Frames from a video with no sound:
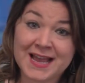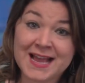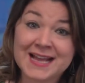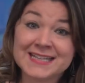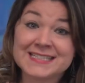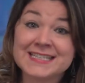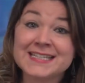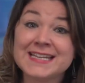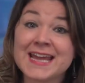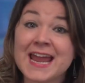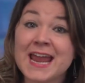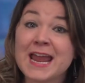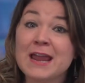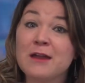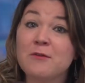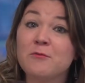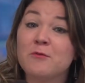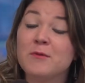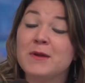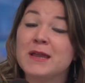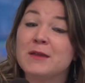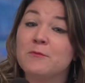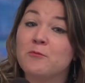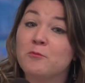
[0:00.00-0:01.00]
Today,
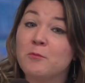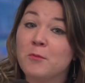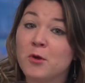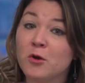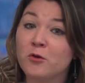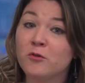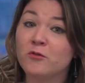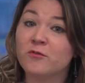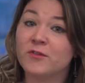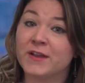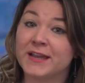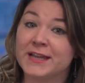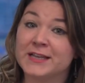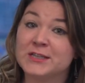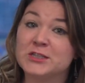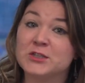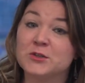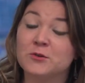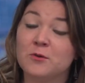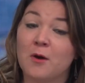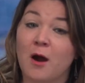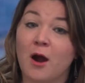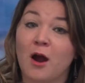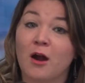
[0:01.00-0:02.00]
we move
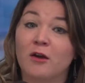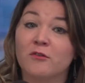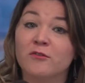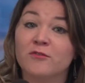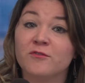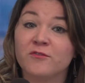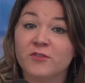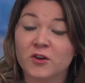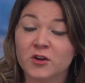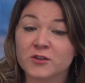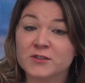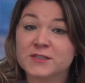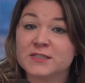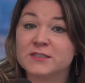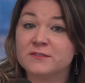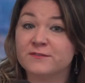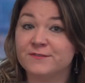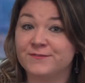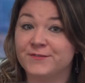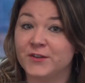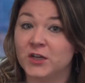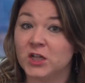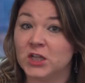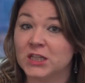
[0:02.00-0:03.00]
into our first
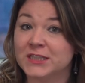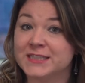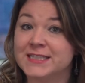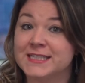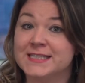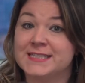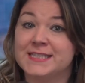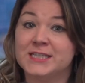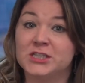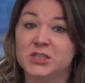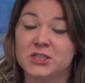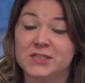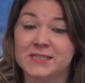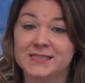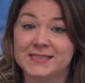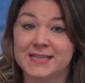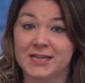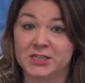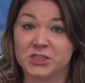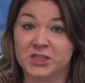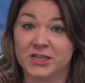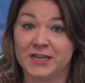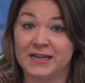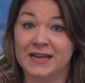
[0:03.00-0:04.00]
full decision
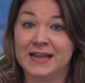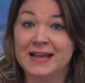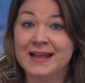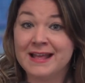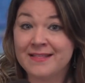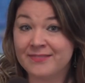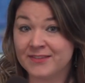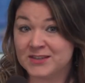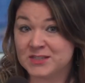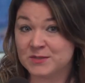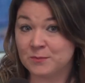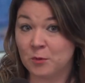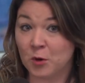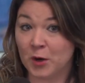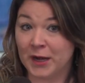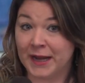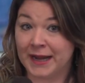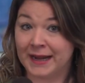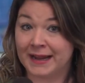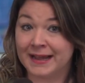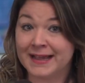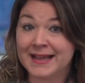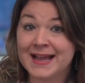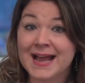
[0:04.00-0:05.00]
session this
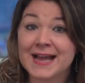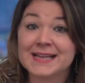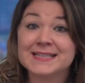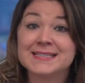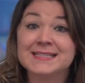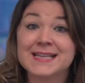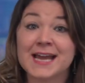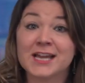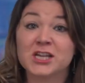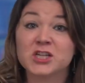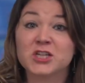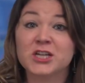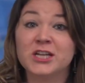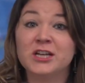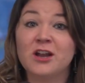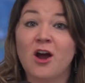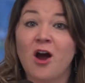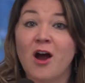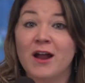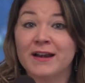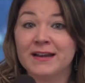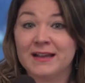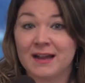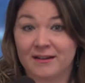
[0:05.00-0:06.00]
morning, a session
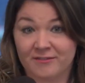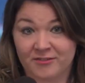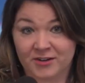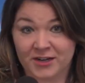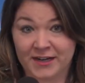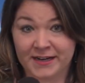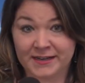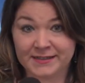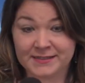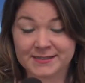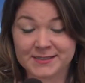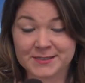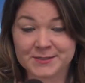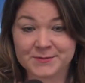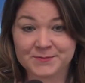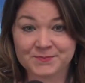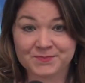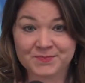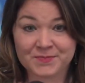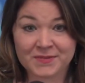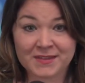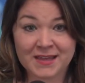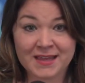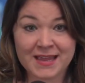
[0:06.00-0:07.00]
on governance.
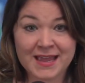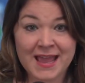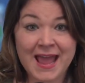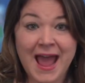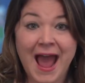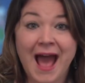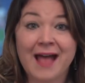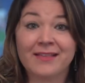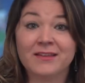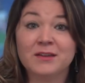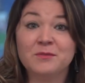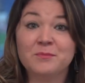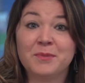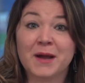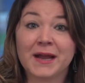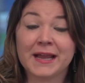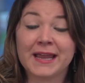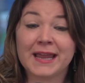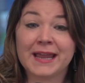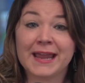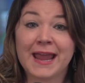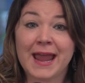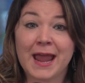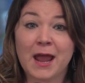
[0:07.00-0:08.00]
Alan
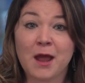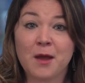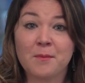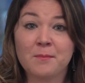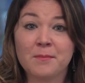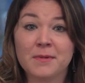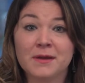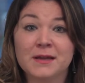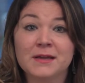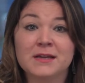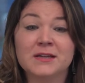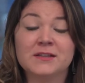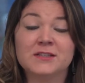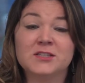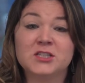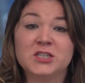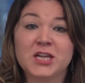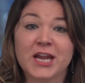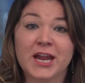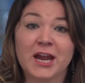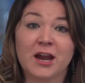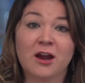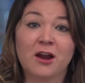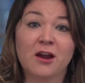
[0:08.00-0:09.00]
Buckingham,
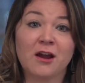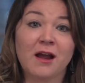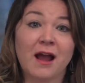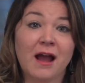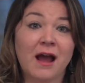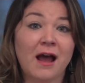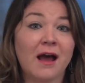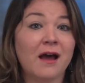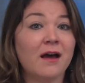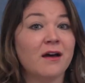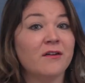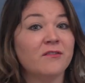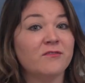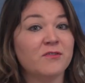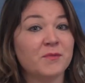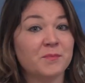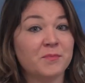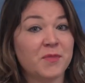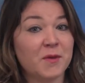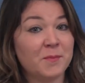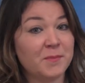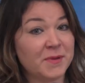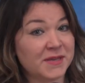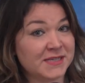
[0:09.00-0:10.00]
chair
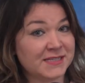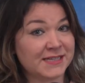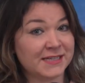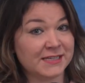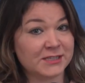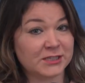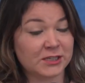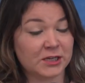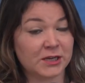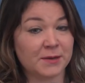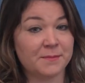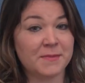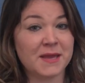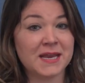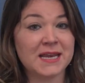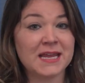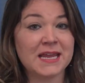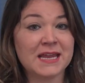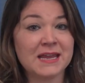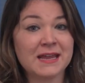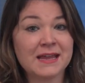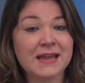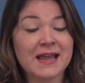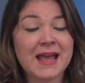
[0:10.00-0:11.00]
of the business
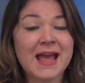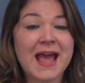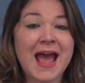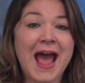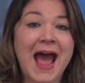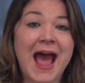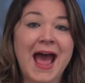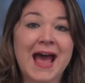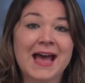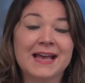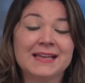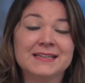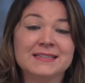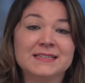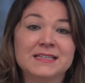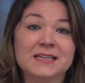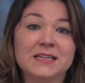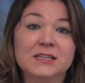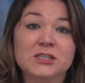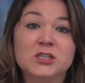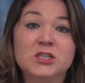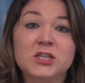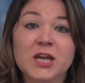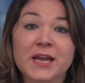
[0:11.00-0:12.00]
committee, has
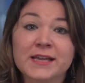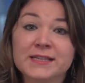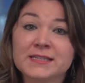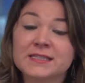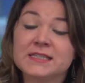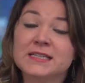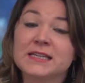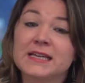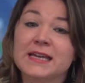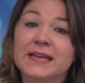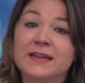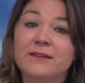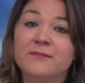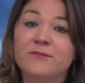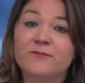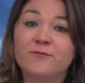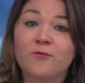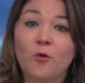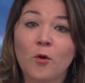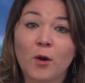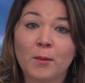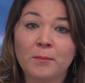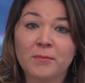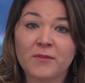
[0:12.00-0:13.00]
just
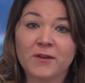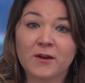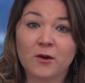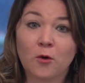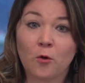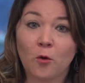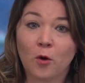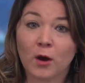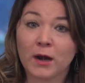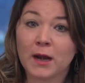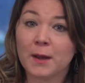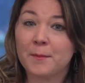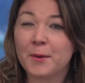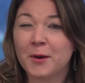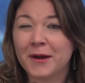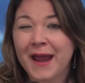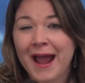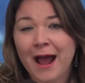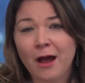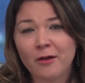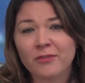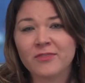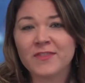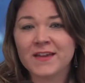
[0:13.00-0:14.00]
informed the court about
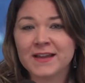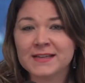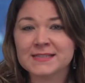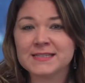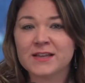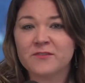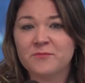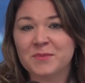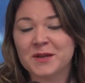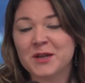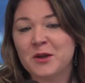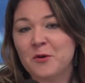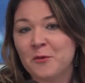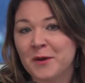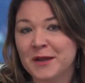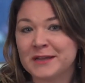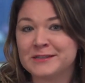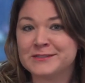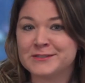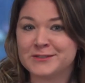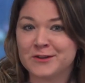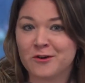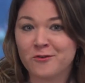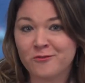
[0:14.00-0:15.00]
how things have been going
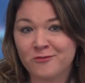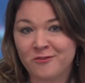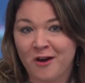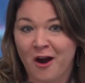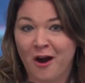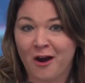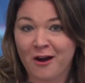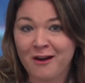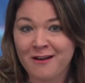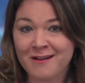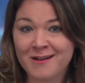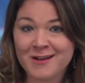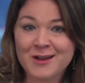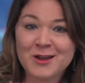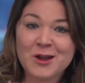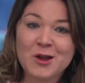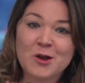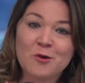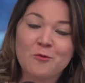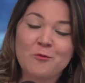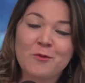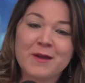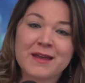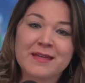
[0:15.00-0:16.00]
so far
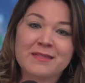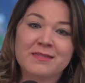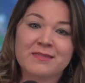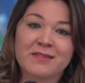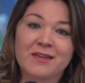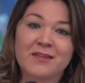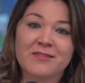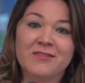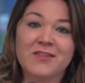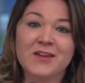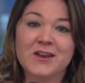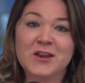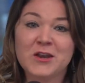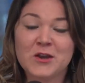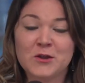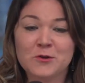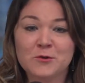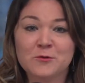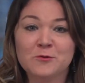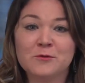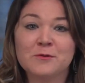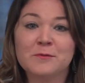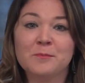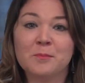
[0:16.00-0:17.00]
with the
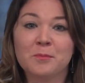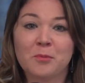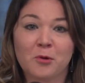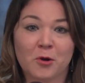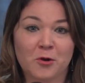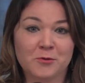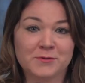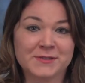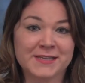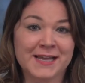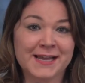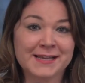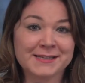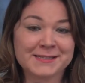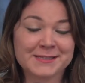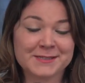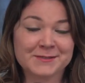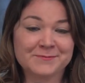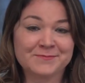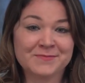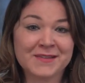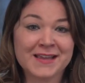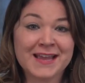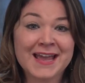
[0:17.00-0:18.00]
new
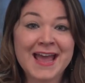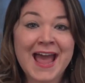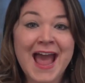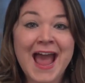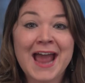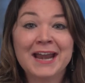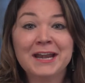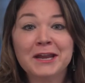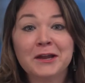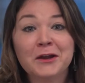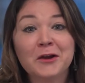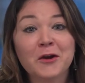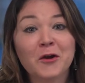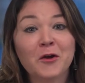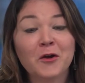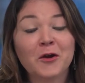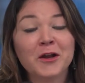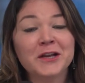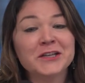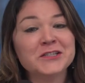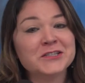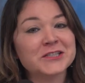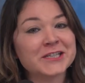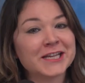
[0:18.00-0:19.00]
process and
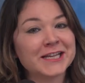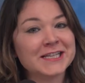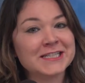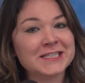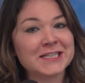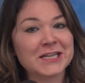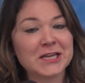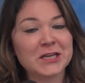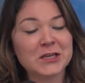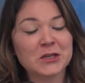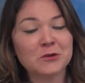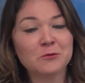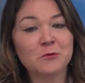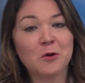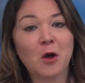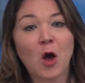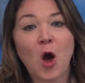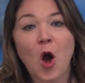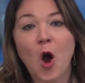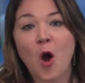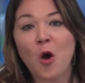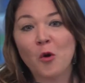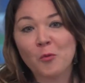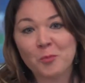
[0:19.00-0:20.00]
encouraged continual
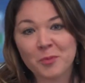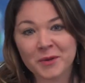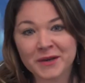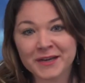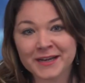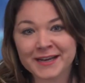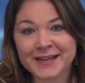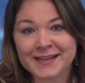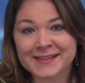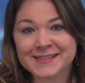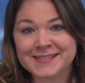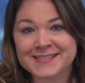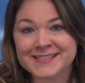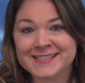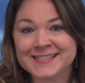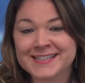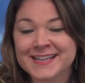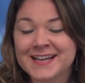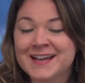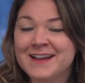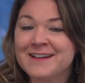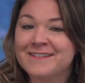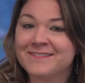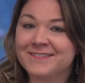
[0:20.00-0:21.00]
openness,
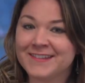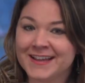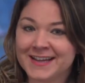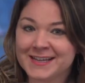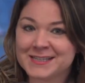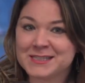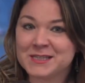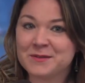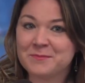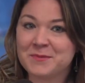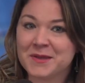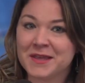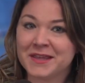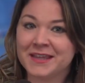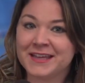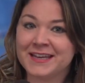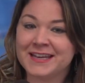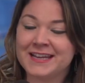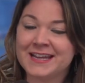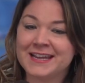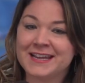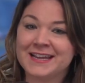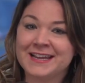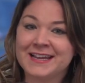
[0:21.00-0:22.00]

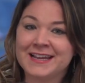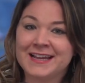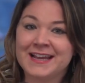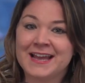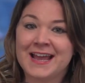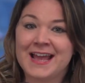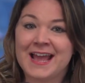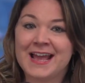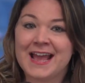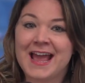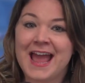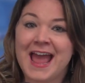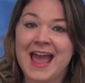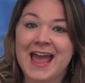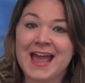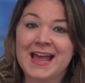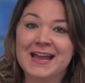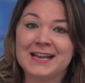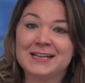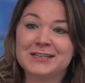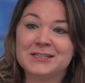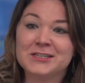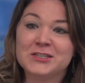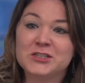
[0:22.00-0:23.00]
flexibility,
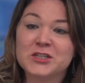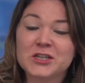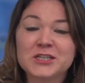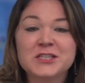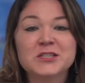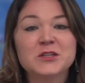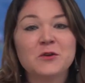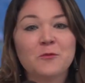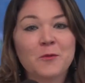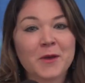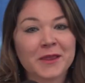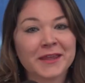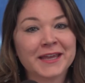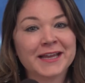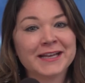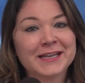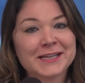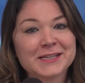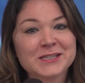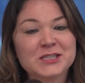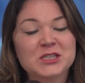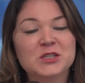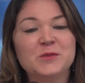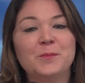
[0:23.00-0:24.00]
and just a
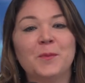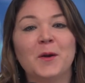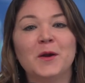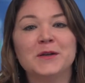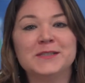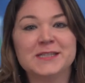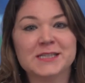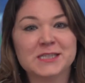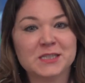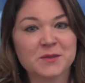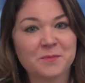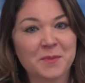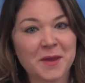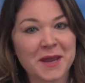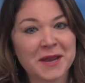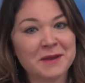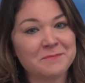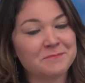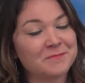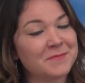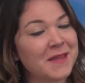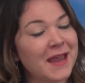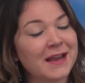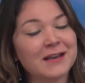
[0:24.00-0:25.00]
willingness to
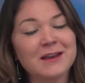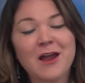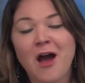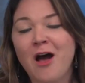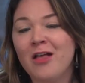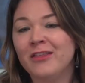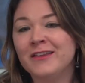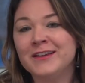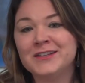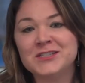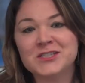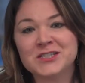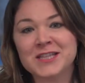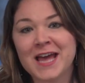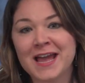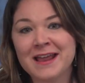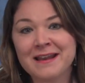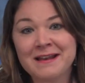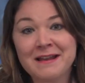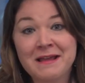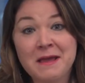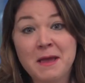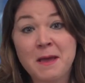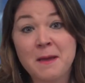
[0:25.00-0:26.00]
participate, acknowledge that
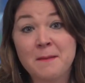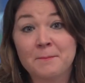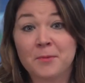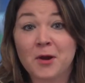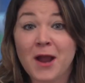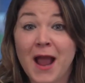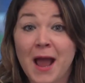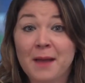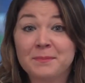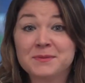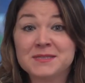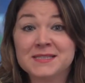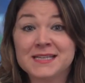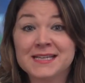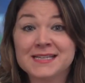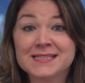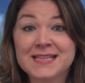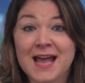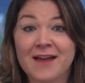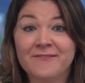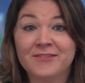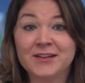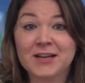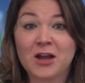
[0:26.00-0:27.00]
perhaps things
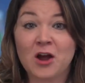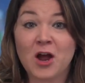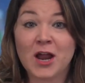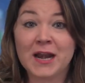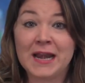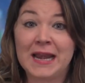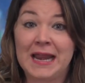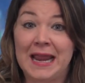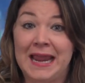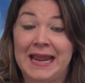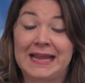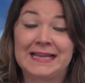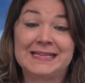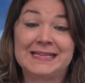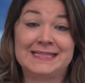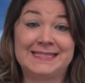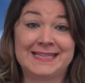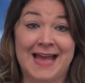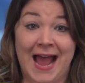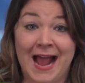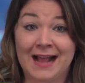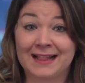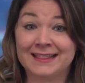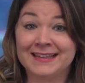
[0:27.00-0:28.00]
haven't gone
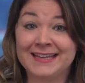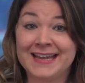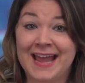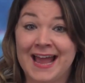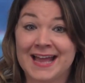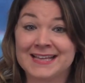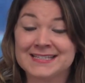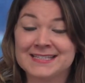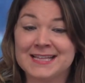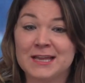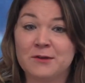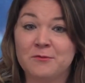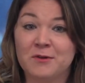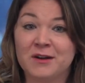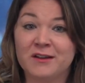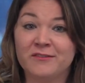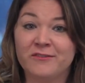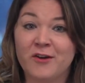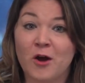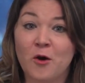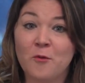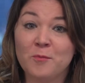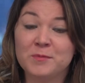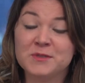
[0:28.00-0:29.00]
exactly as they would have
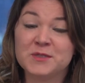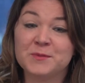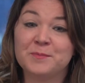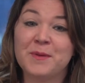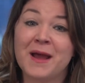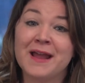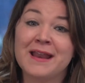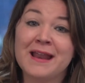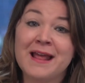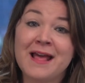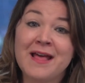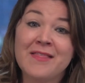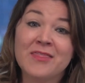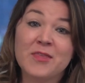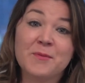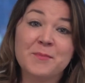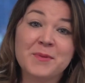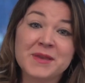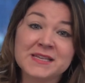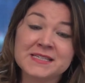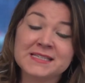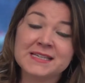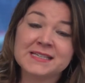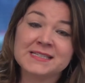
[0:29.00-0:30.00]
hoped, but the
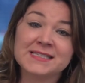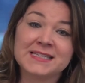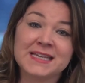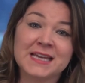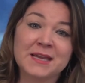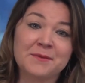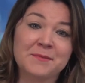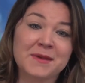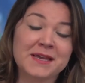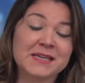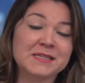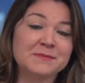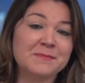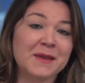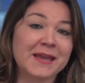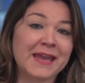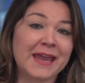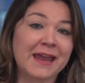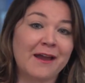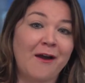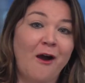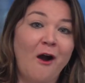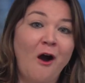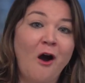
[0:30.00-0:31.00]
business team is
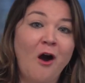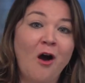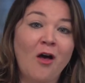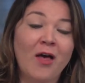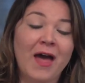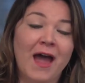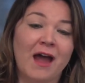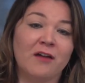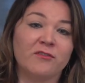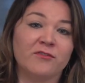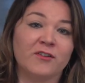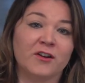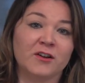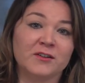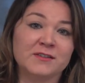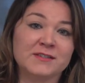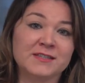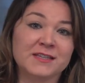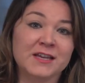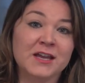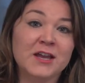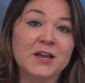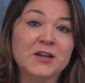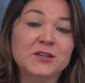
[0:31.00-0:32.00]
making all
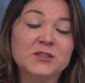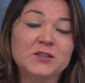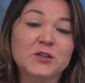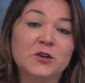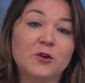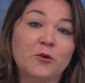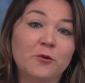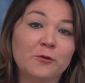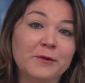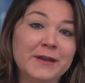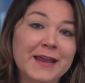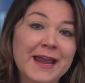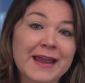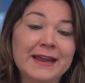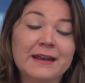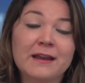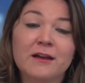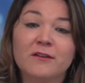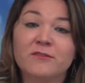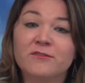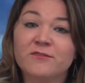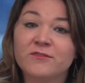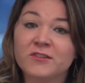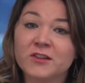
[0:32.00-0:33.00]
efforts to create
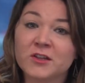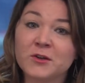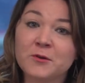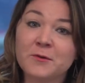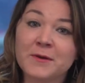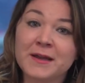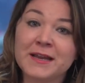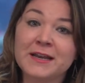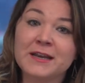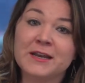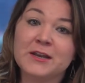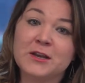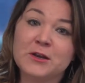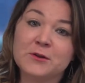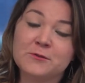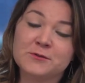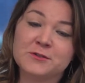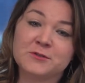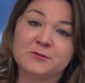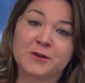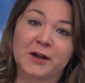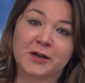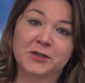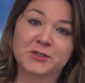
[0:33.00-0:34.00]
a fluid new
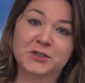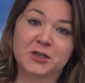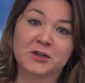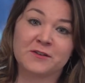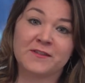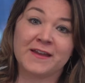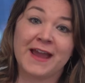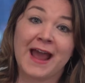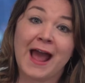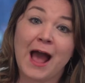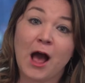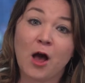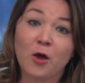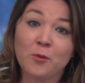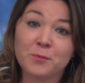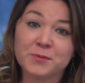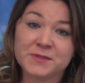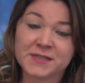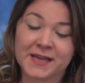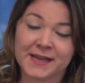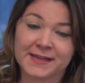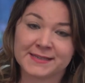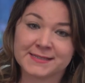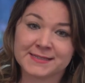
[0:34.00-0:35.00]
structure that helps
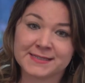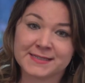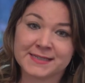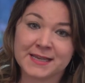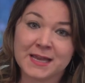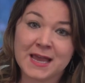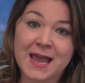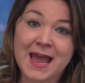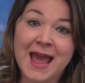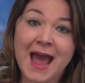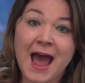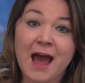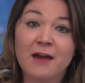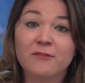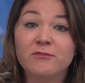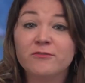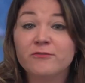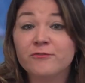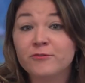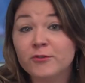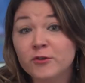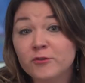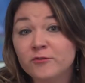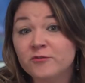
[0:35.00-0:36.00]
us have
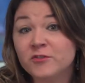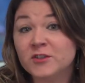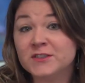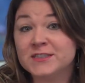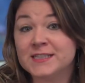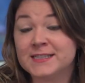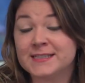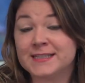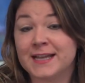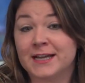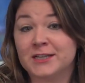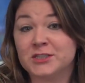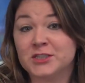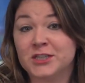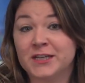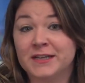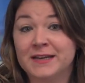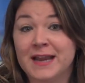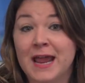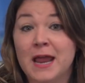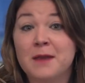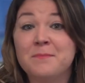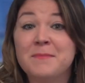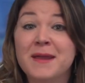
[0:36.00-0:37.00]
fruitful discussion
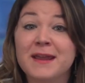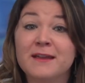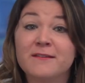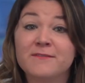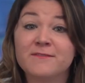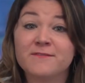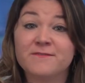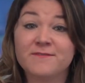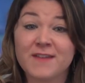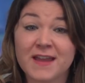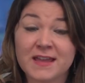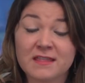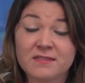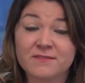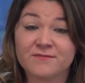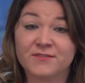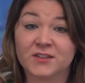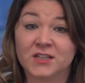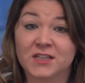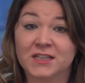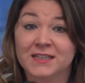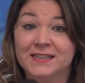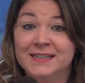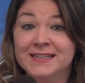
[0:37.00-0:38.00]
and make
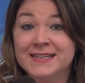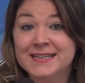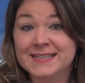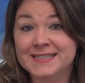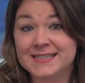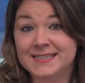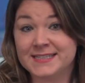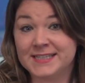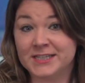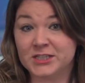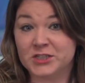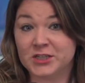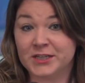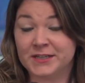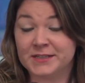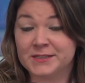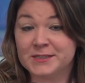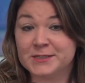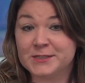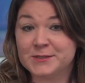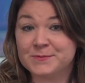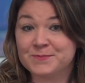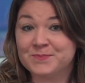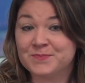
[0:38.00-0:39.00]
faithful
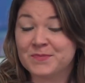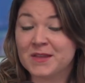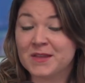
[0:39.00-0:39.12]
decisions.